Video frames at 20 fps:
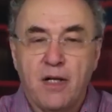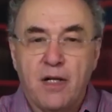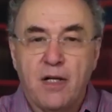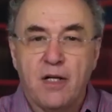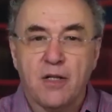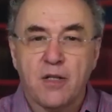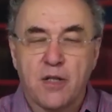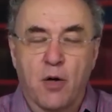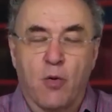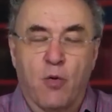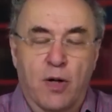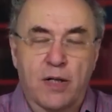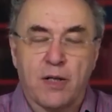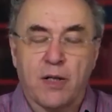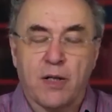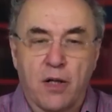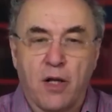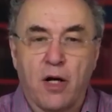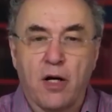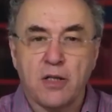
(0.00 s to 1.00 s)
So one of
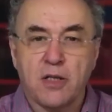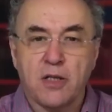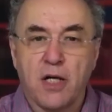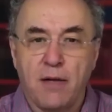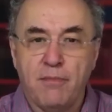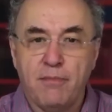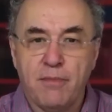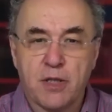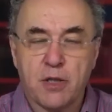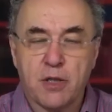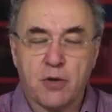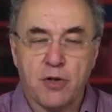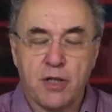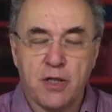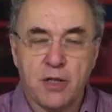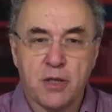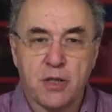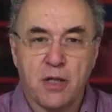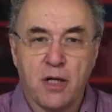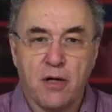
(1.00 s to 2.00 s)
the long-time
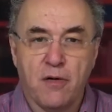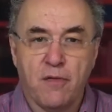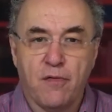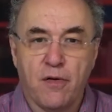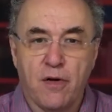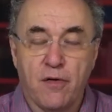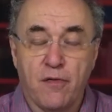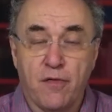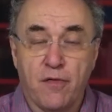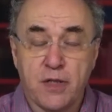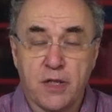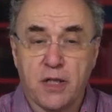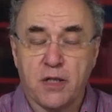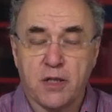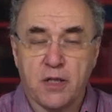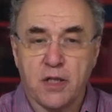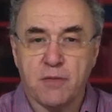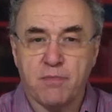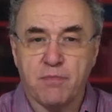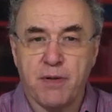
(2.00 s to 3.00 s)
mysteries of
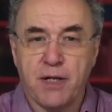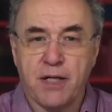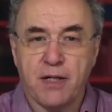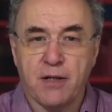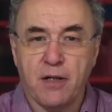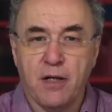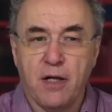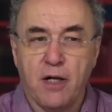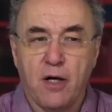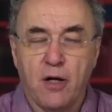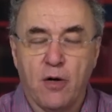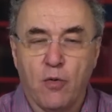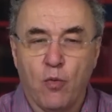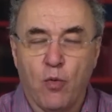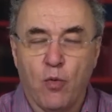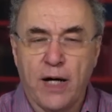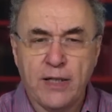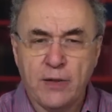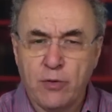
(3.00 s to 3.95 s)
physics has been, why do